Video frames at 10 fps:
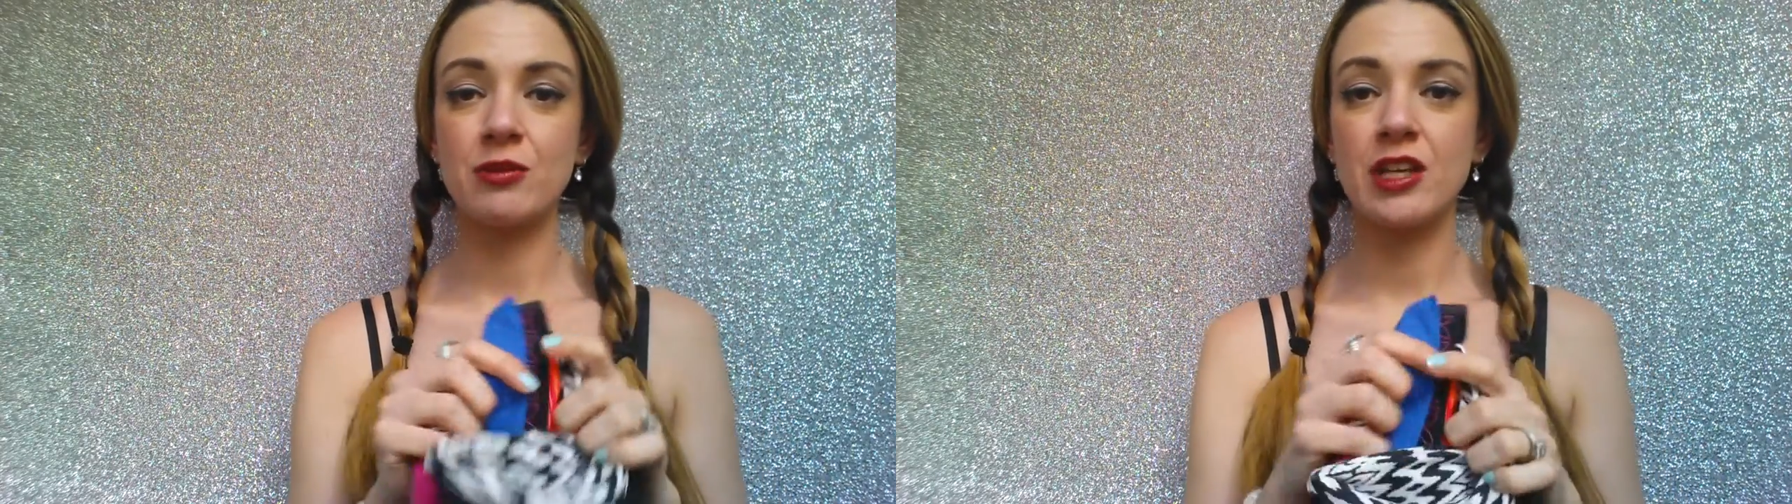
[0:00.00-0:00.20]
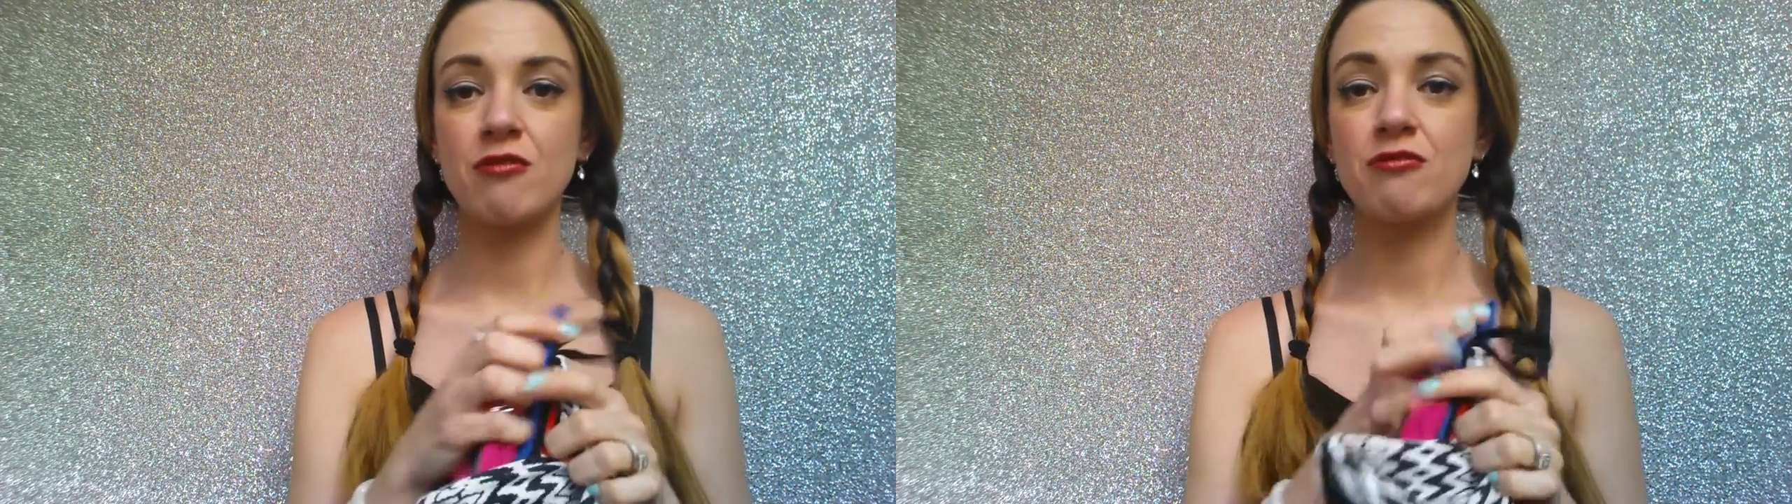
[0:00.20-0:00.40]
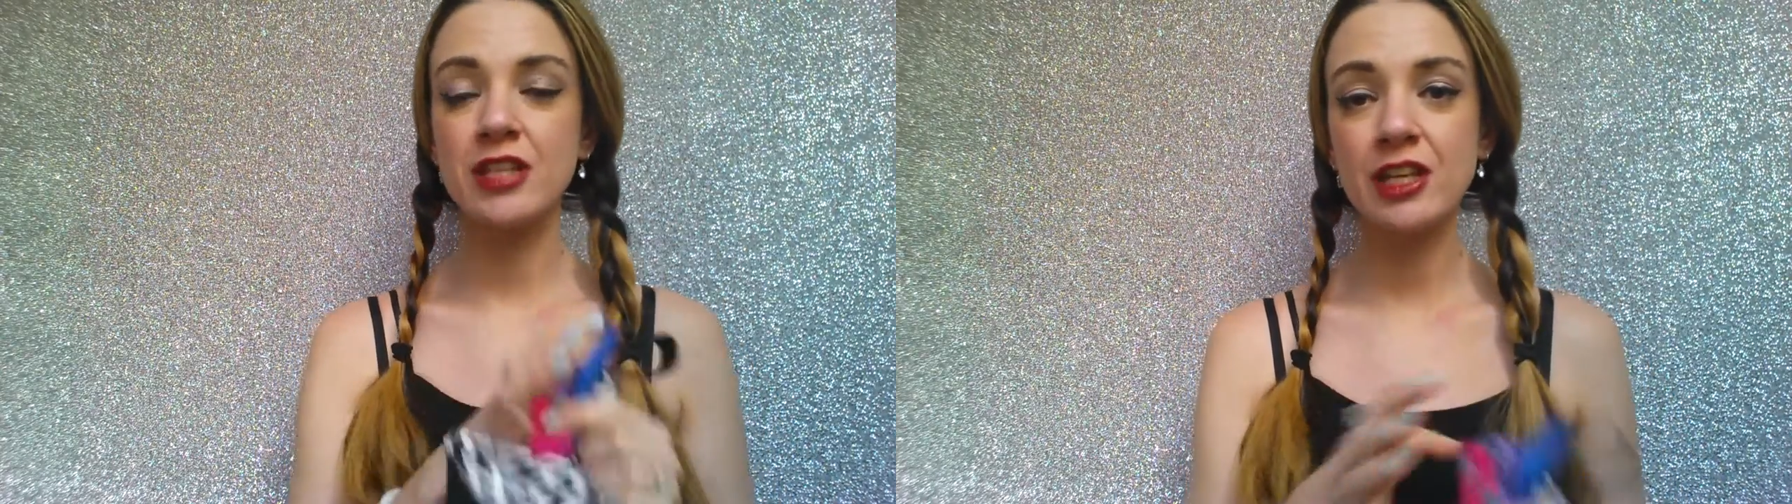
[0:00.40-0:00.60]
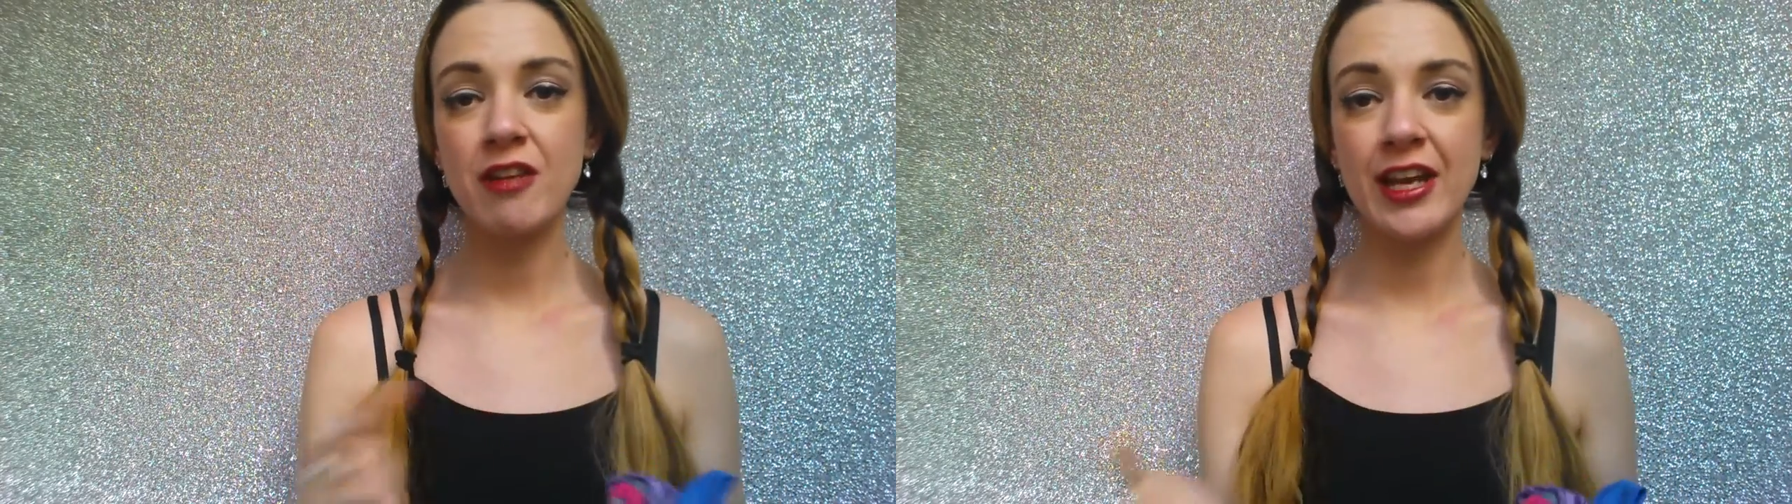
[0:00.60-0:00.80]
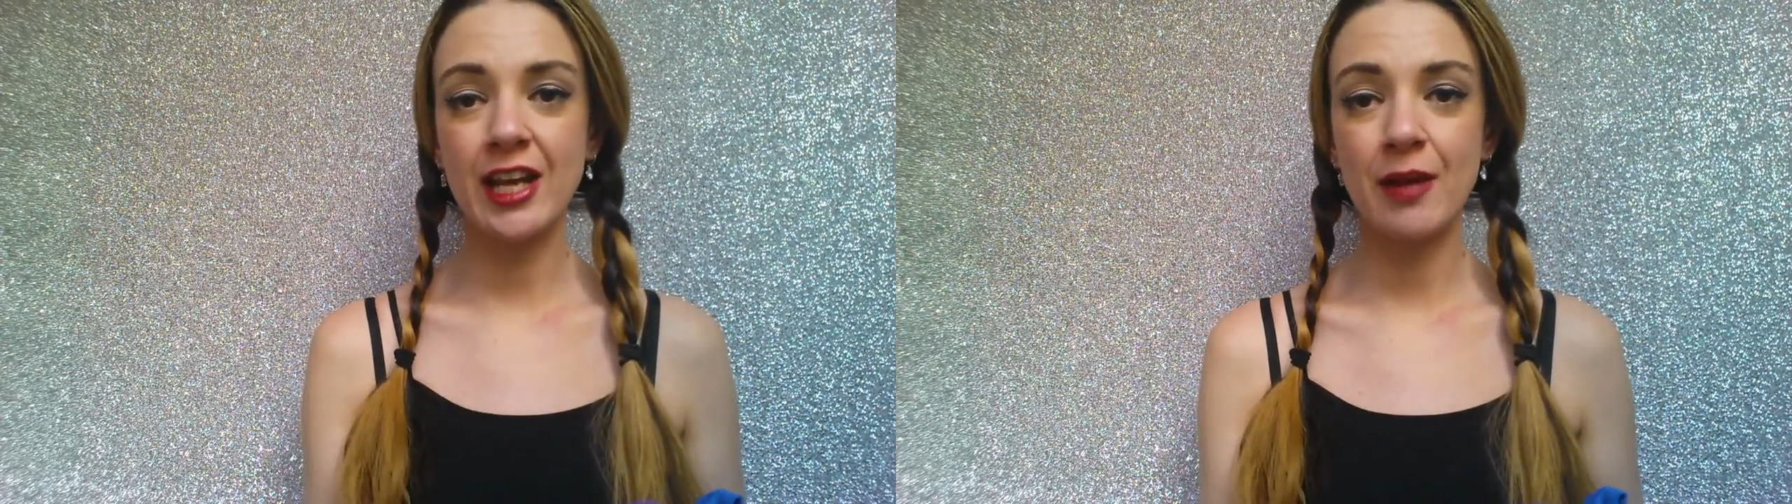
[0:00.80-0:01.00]
which are really
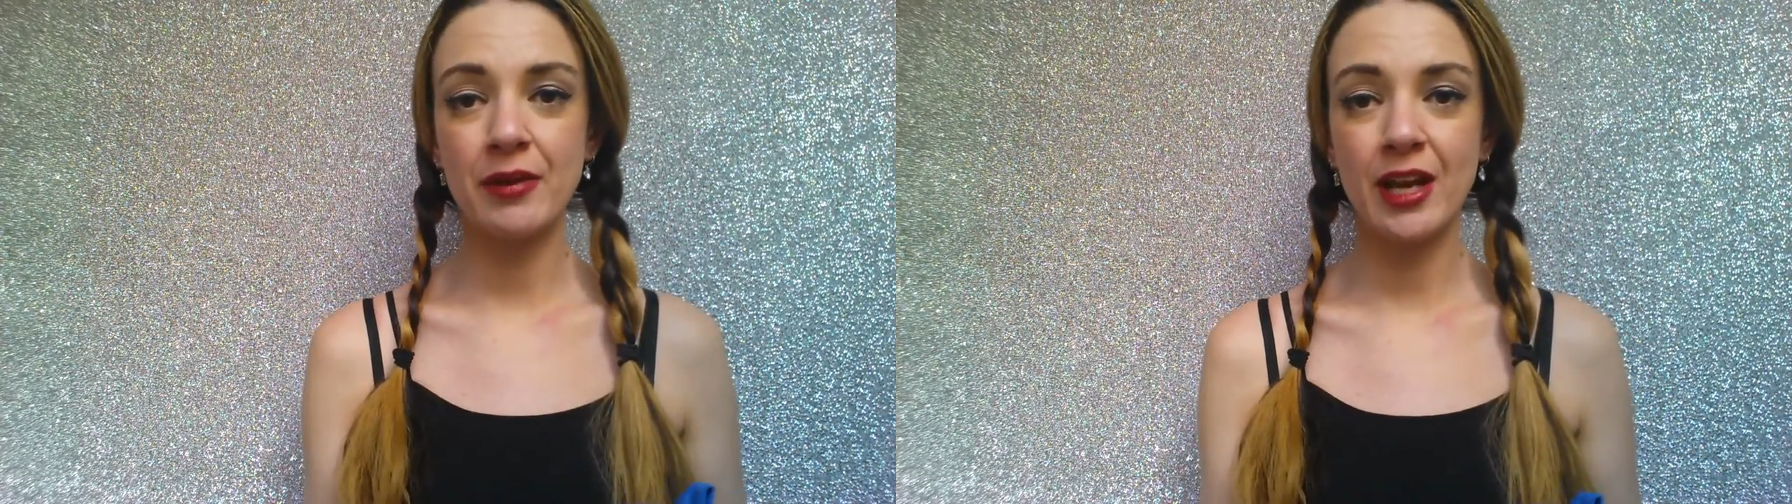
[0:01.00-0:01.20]
great coming